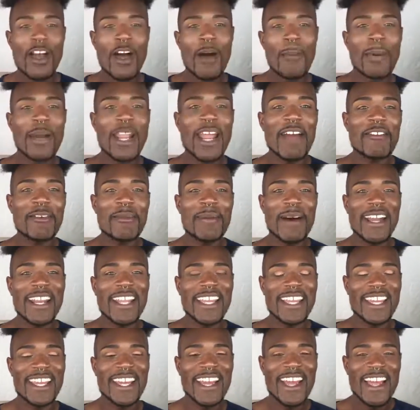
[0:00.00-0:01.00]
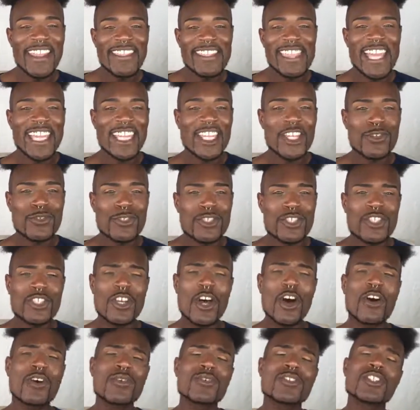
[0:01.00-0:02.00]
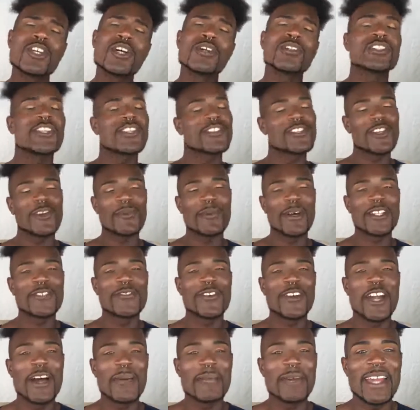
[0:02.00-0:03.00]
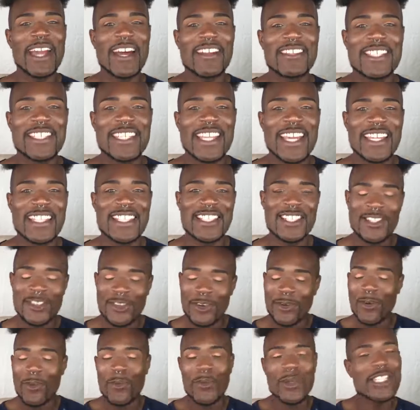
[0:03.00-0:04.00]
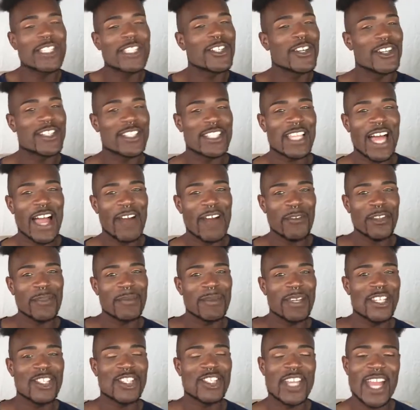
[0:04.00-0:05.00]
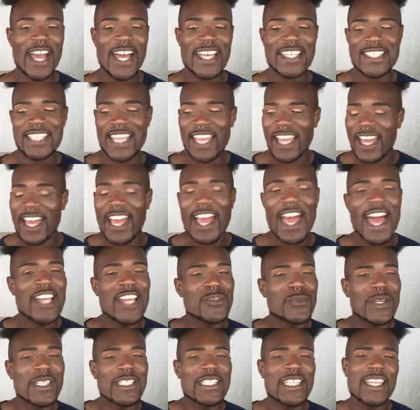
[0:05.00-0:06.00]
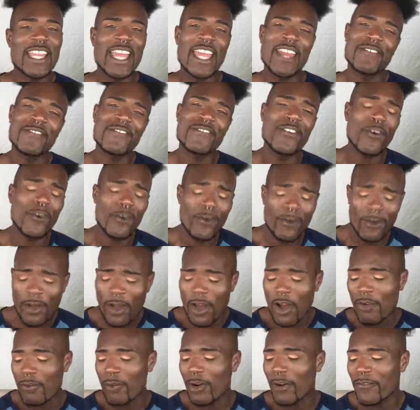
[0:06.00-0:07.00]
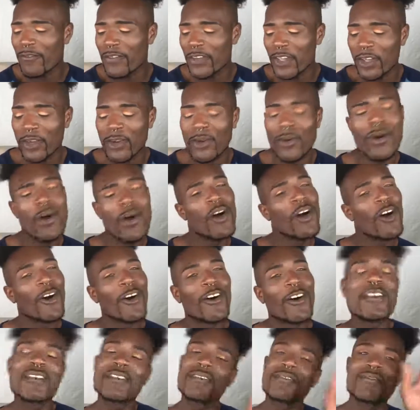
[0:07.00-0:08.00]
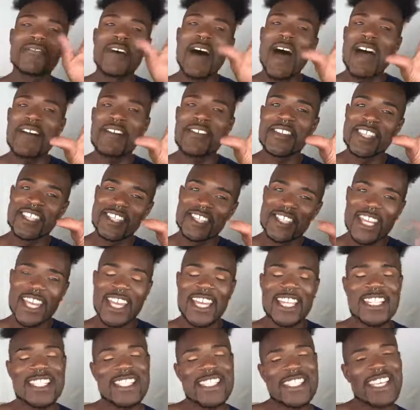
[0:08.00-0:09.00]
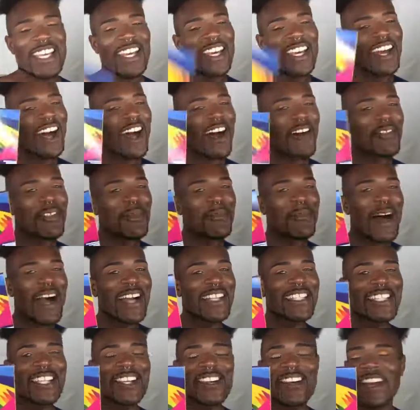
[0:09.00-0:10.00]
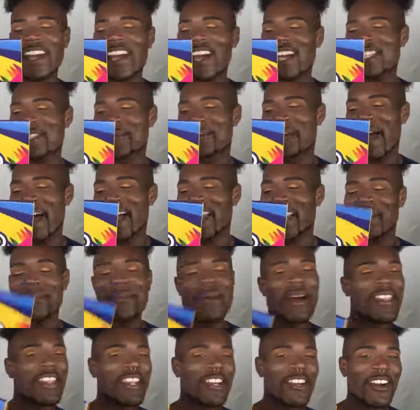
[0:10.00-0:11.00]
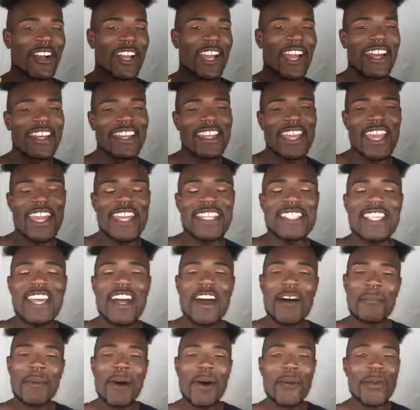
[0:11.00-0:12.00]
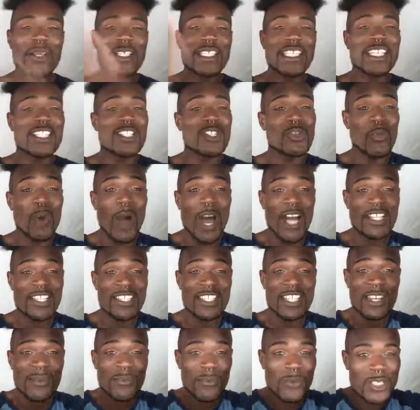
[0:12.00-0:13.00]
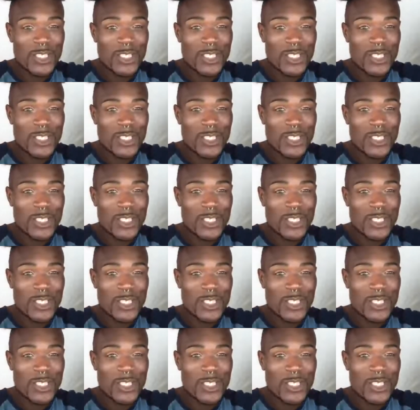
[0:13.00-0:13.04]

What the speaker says: But everybody, thank you so much for coming out today to Wheesearch Live with me, Iziah, as we did a full review on 5 of the shades of the Box of Crayons palette by the Crayon Case. But we did swatch them.